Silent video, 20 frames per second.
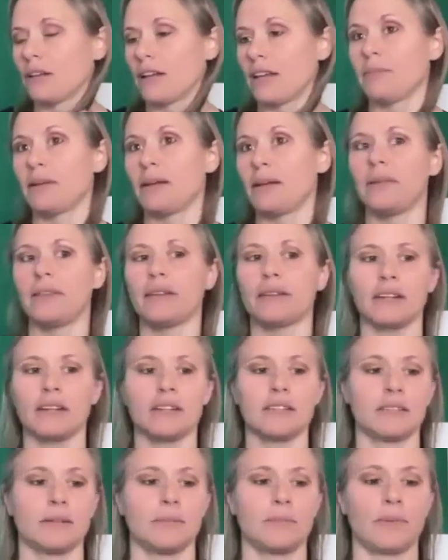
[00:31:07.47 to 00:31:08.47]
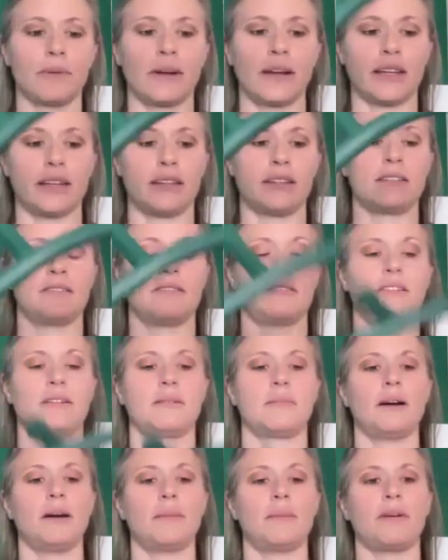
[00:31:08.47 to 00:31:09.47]
And maybe there is a brand
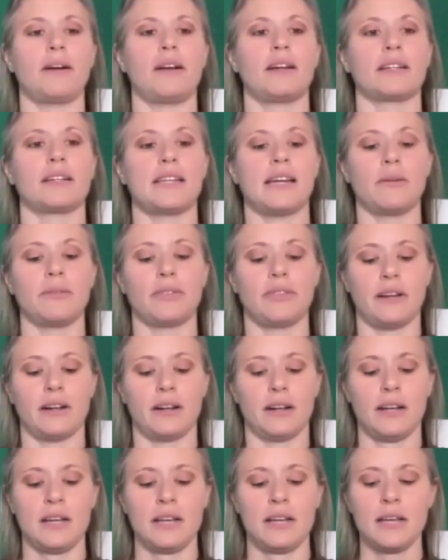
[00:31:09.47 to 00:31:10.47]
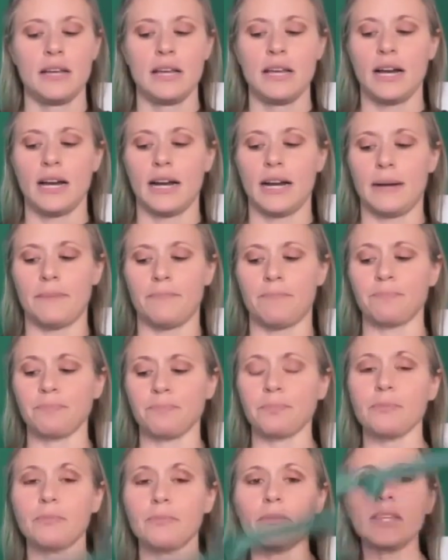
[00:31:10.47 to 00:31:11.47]
or a product out there.
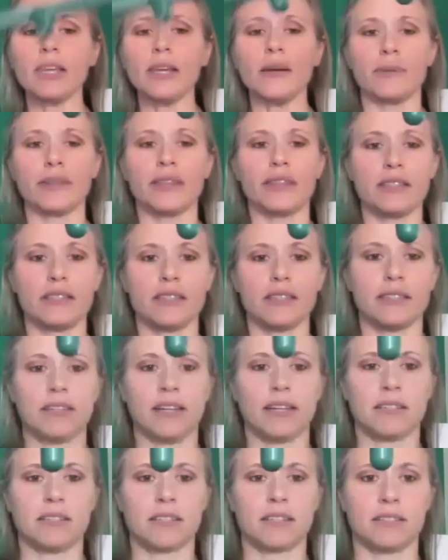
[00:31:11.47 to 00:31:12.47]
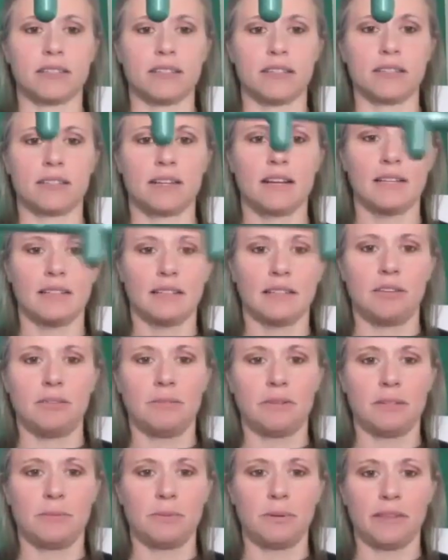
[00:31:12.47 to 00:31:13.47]
But this is nice because it's got, like, you
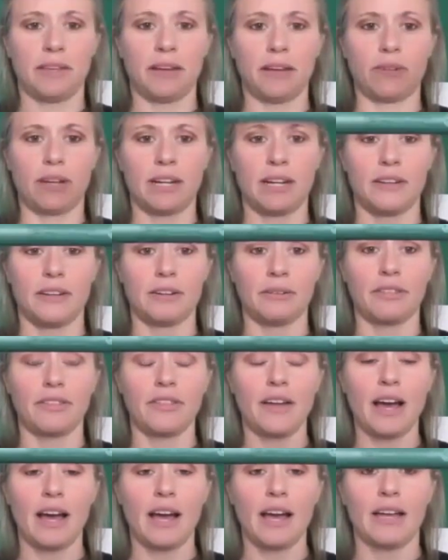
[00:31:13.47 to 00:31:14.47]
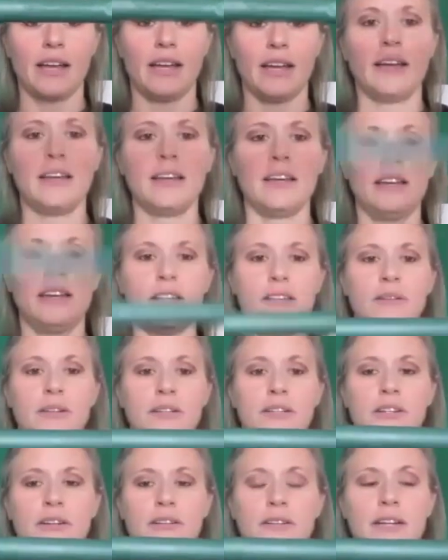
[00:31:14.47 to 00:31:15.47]
could put that right on your thigh. You
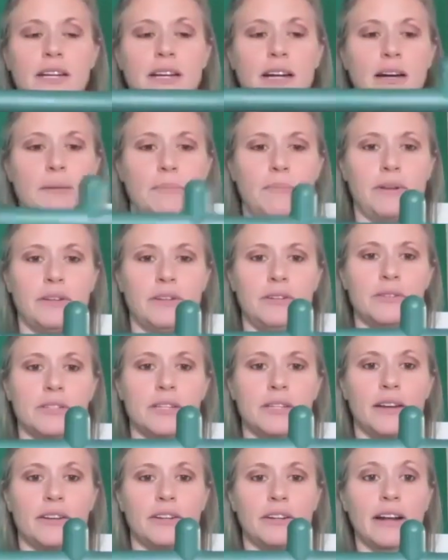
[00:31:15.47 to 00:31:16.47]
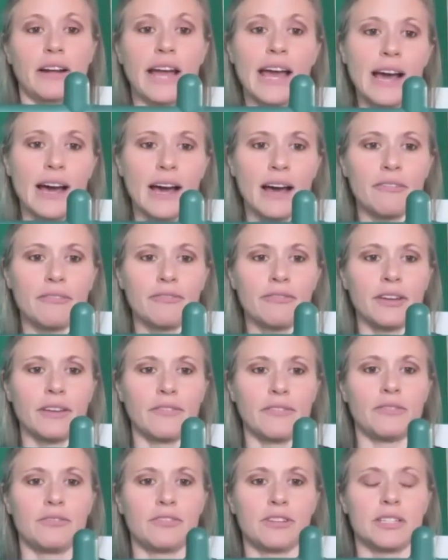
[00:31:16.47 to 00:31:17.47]
could turn it up and use it on your calf
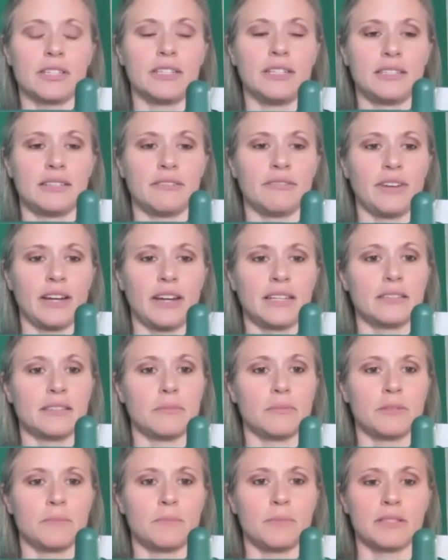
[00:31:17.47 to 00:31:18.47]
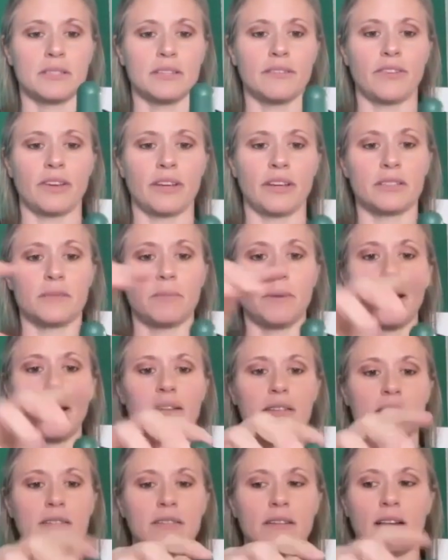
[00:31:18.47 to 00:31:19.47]
if you just need to find some specific
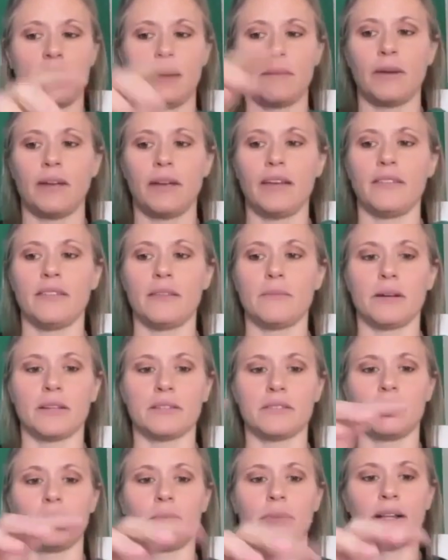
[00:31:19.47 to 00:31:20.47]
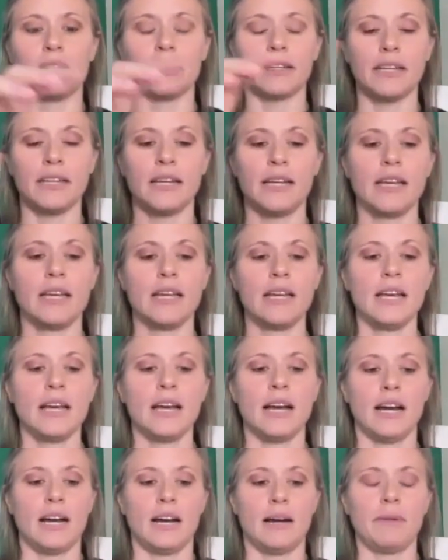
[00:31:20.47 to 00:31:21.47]
spots in the muscle belly.
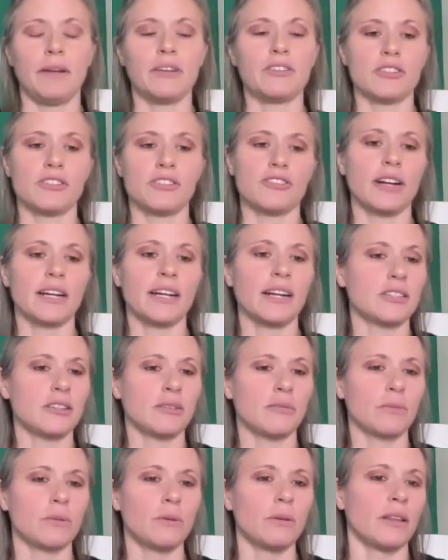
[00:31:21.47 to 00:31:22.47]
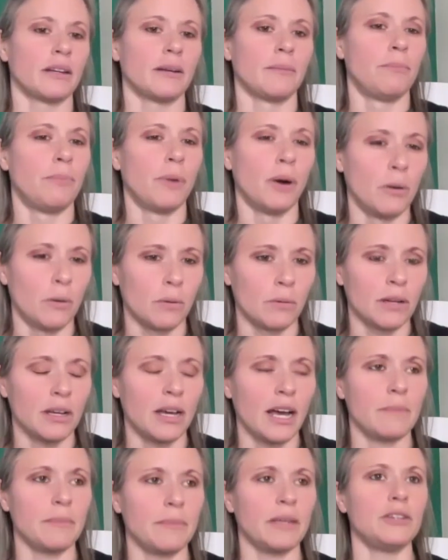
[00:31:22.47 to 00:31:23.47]
And just try not to roll on a bone.
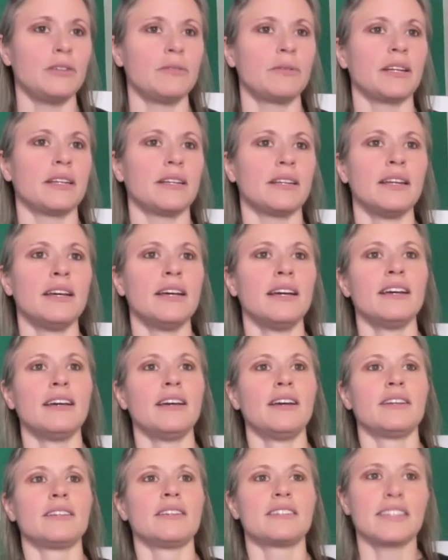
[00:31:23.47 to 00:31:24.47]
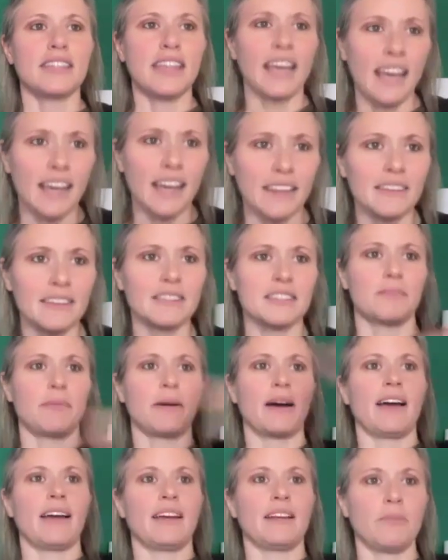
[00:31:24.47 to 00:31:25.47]
I mean, you can scan the
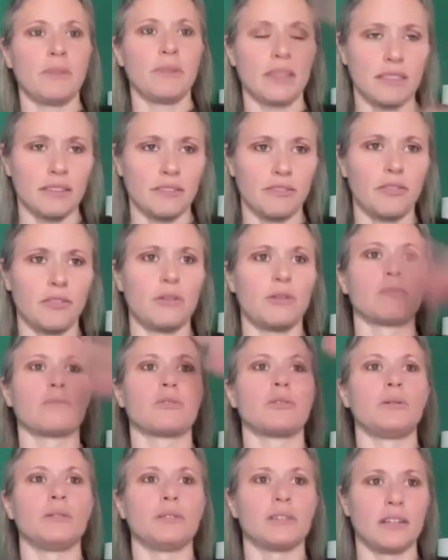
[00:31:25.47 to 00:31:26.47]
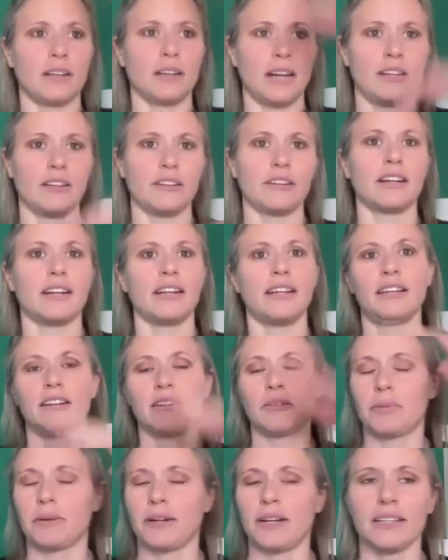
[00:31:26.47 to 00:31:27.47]
spine with the foam roller, and you're going to
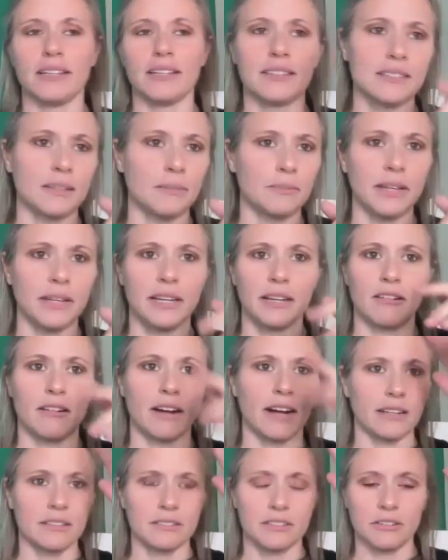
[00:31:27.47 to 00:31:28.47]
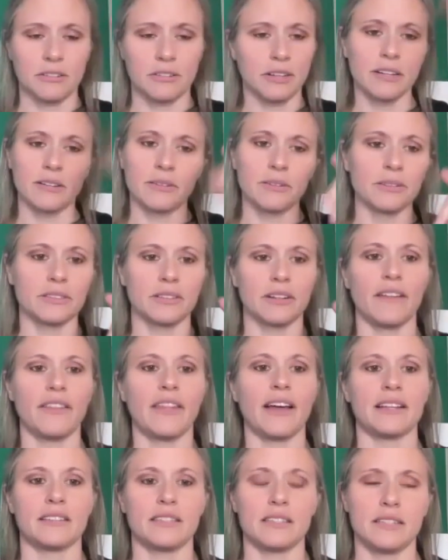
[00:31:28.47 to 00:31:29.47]
hear probably some like cracks, creakles, and all
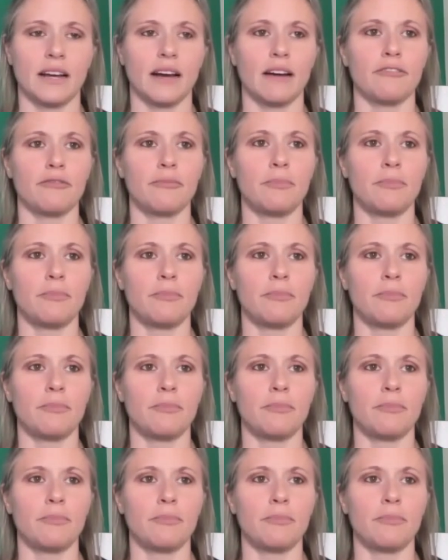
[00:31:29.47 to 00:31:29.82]
that stuff.